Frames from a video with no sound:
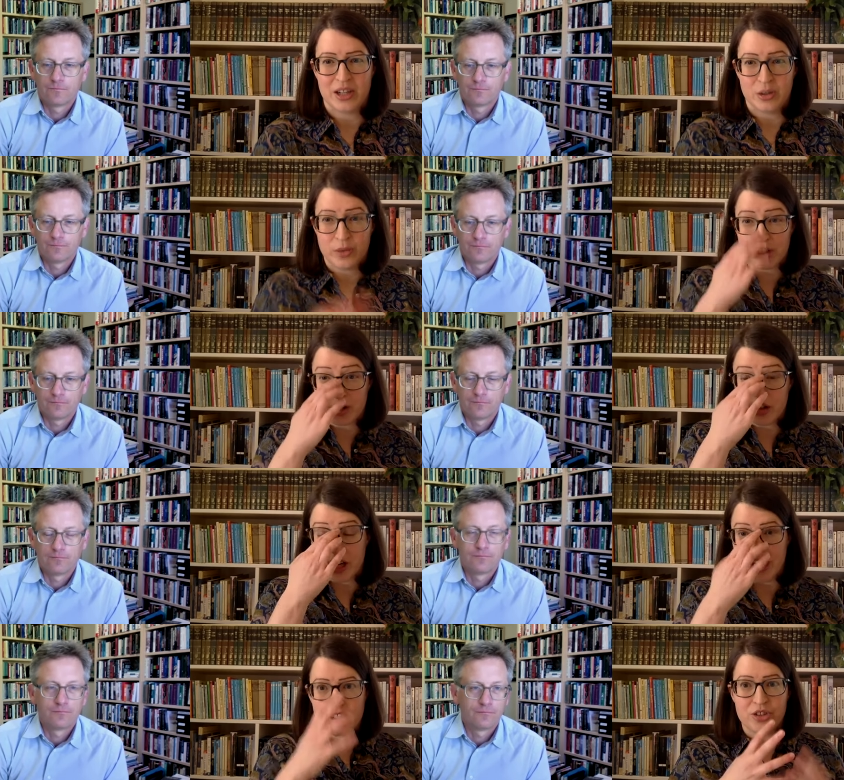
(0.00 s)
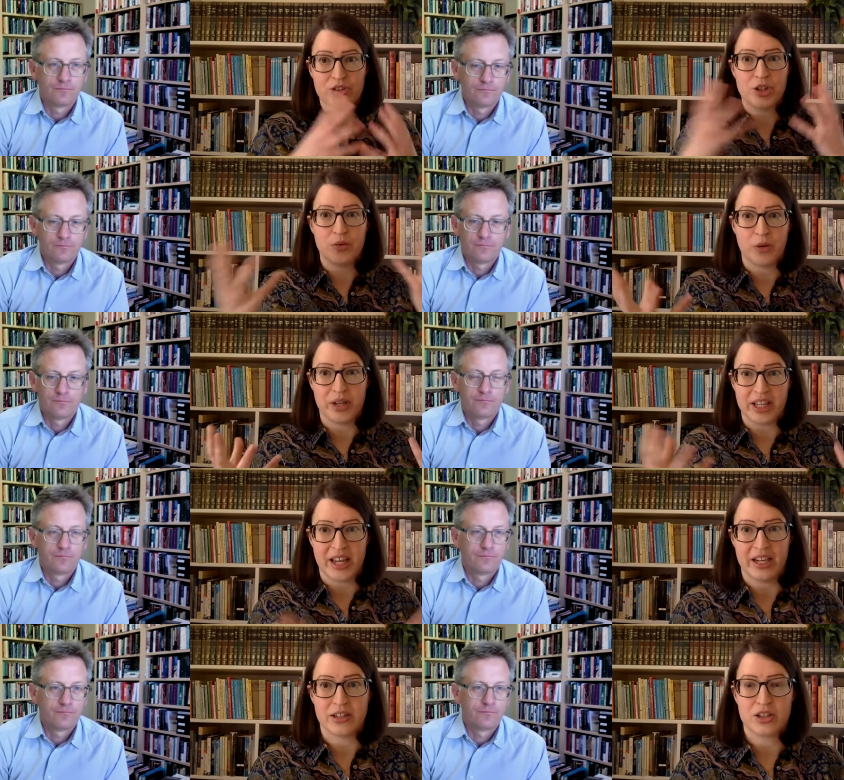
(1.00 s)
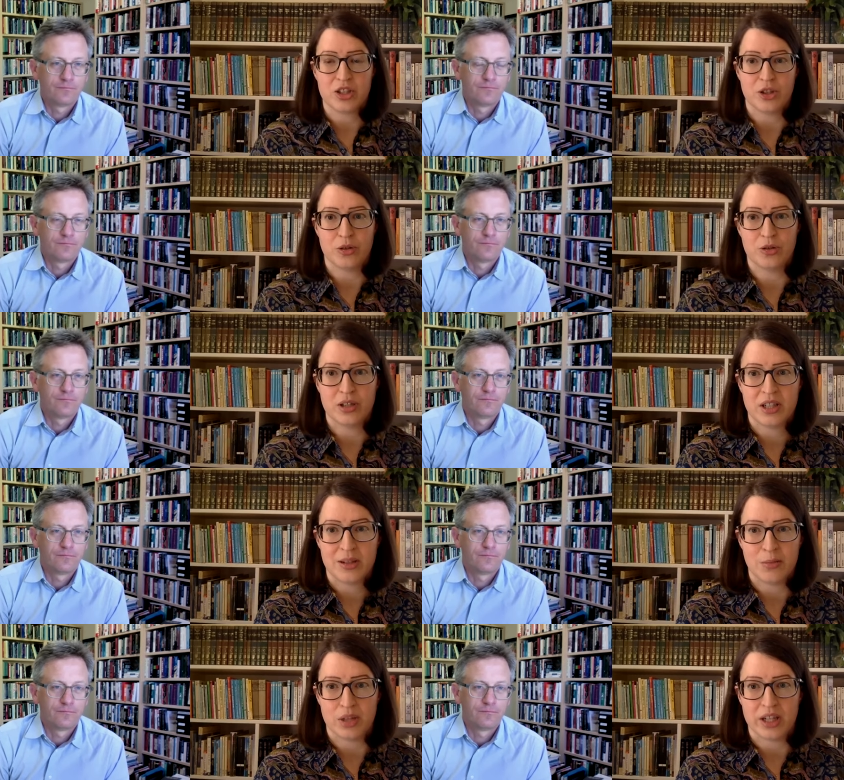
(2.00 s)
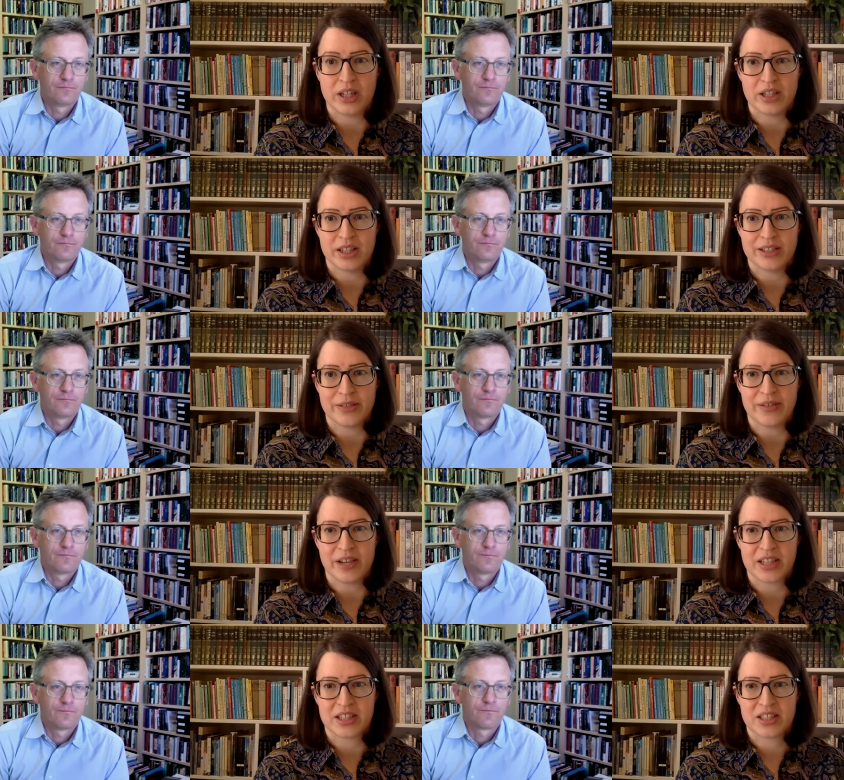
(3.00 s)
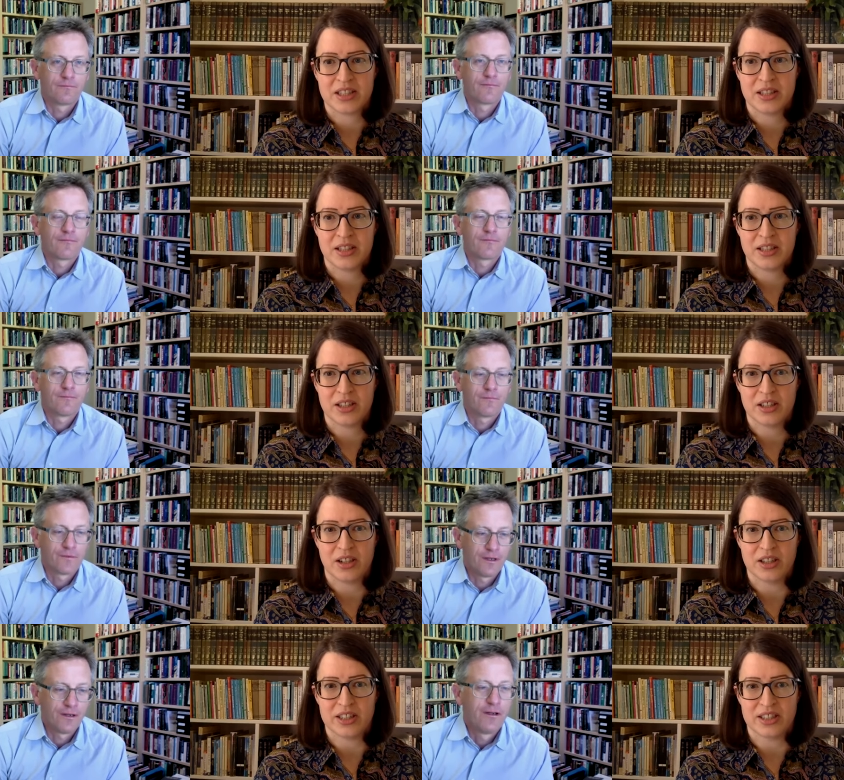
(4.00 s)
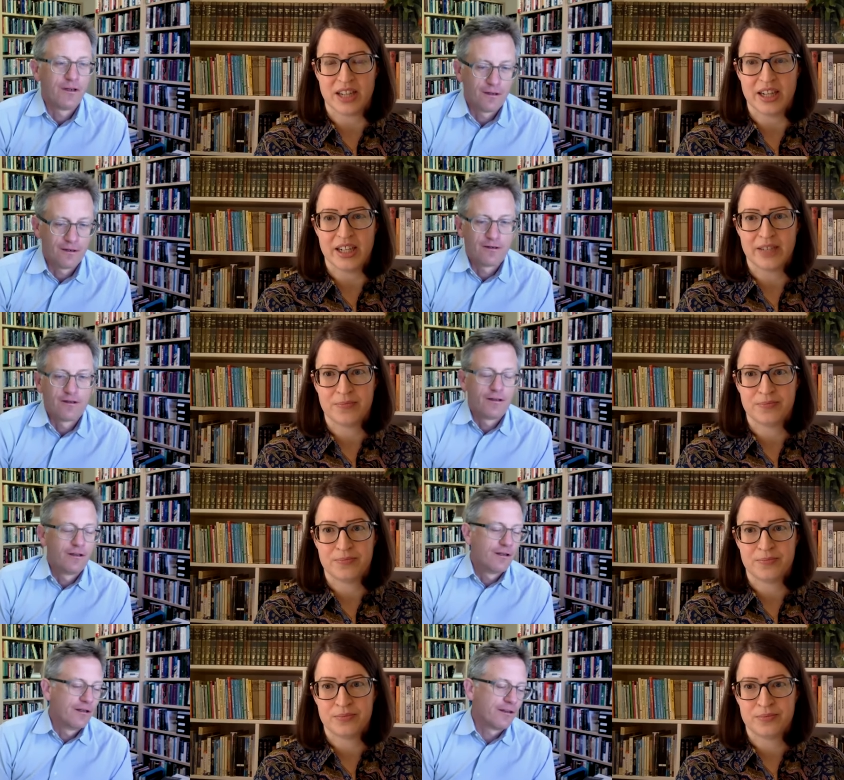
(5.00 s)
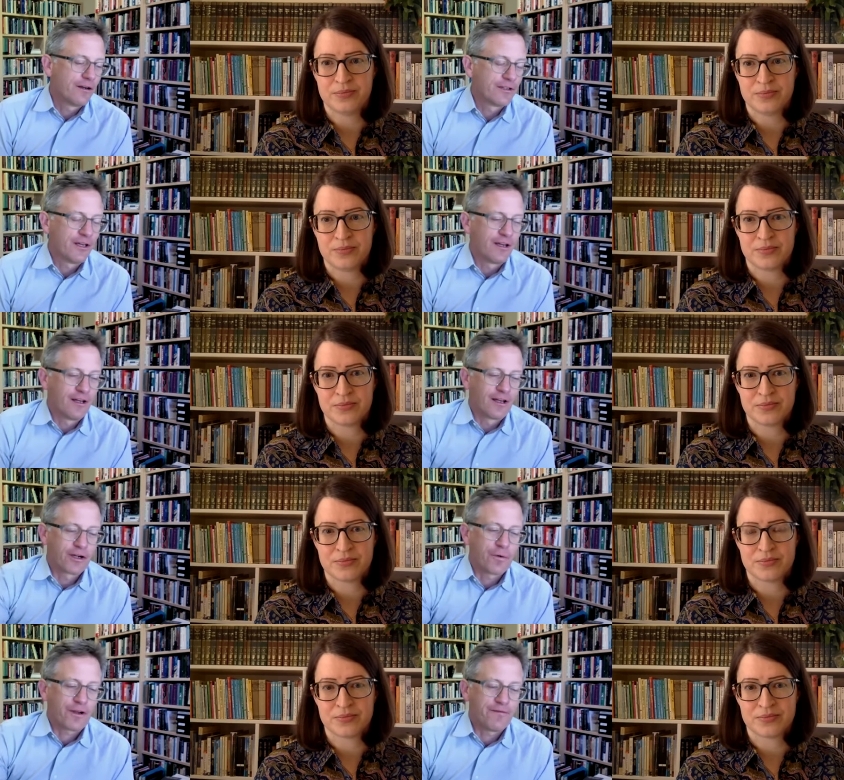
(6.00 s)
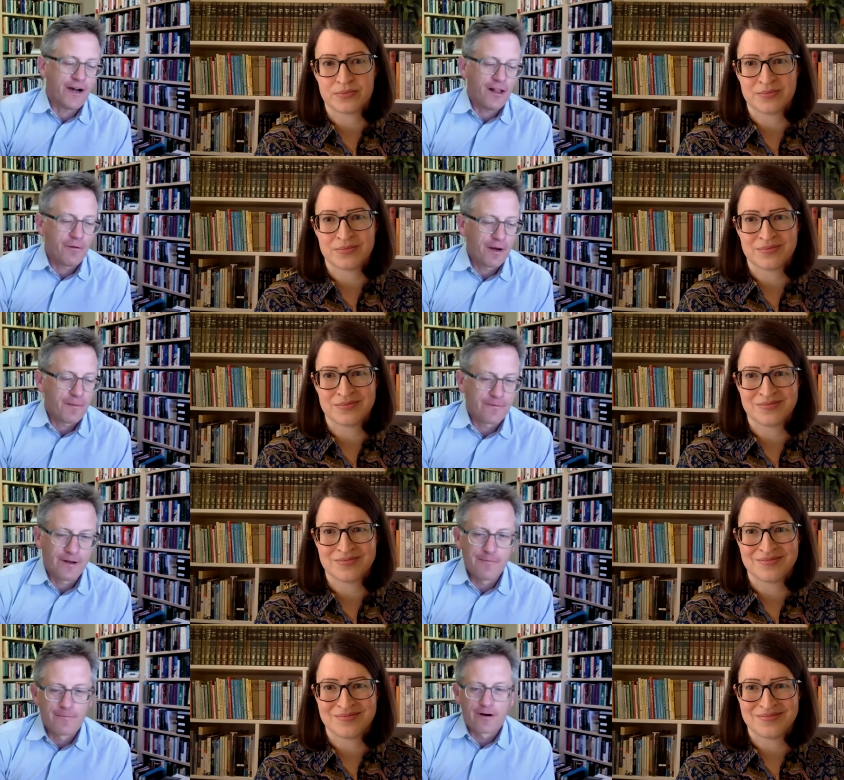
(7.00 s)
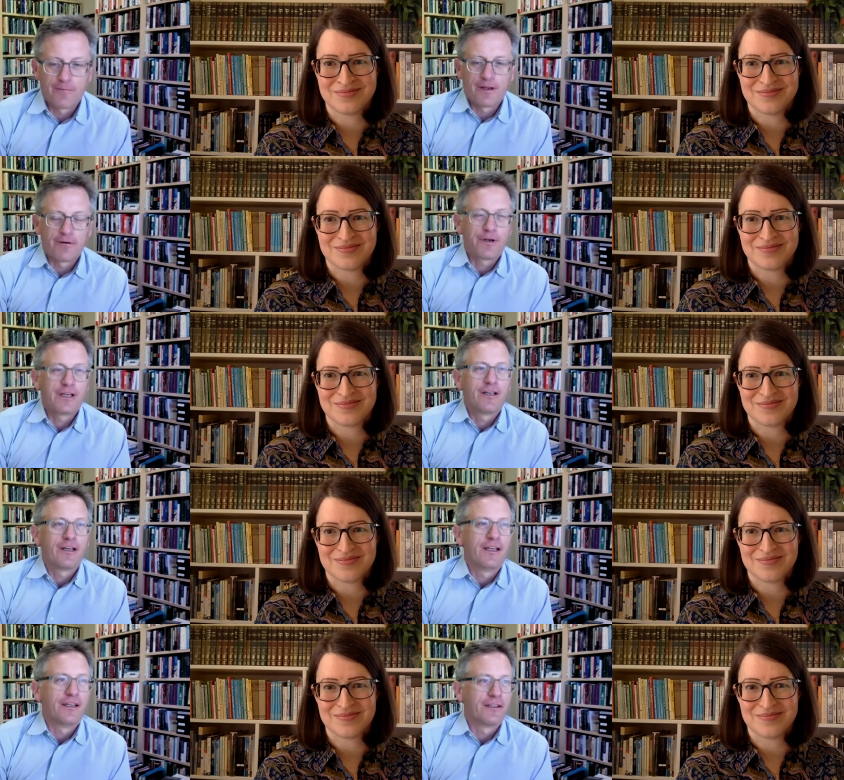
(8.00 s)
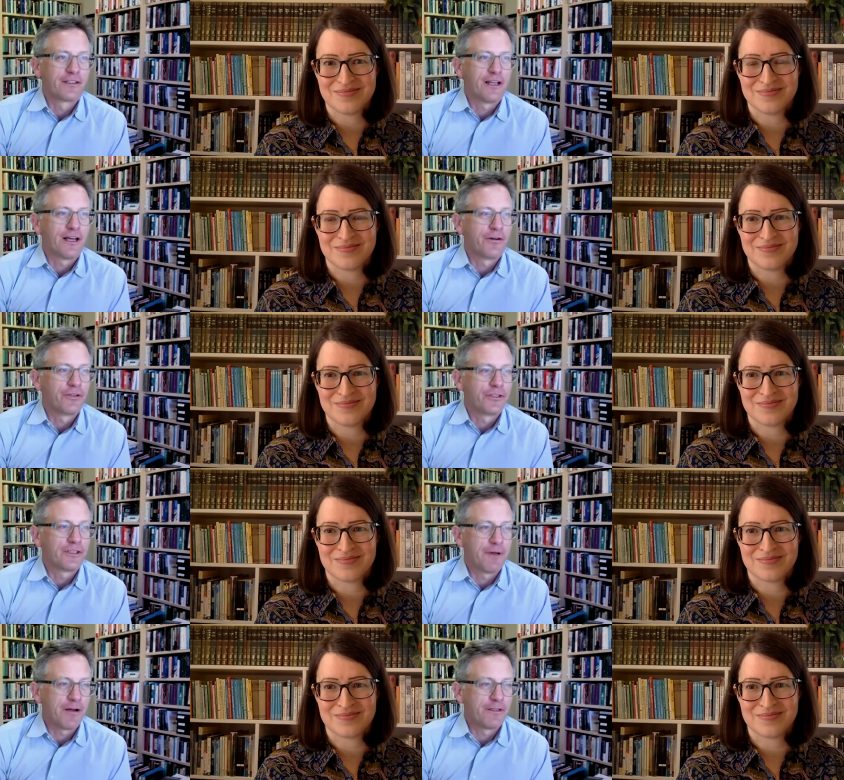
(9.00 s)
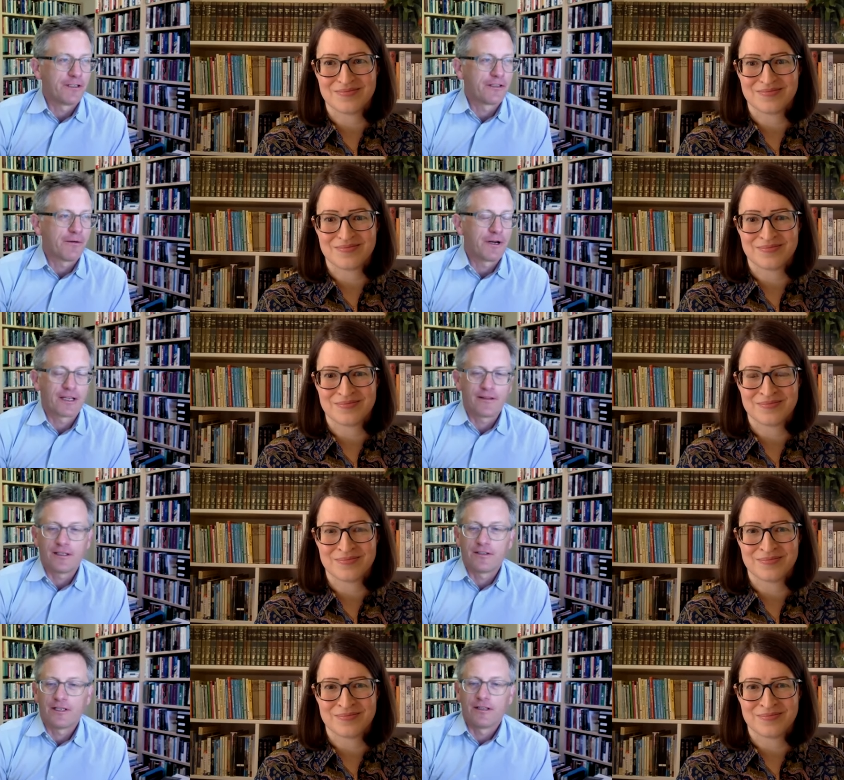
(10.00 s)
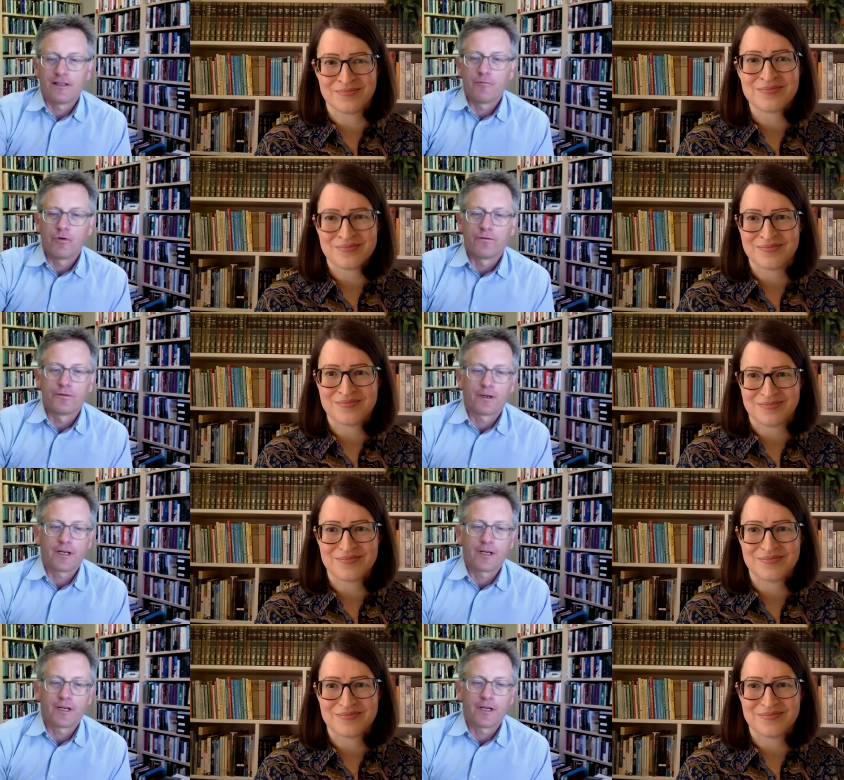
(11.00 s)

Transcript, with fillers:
Speaker 1: we should try to do what we can to blunt its effects on society.
Speaker 2: There's a quick follow-up from Irina in the Slido just about this, and I want to get this in and then move to a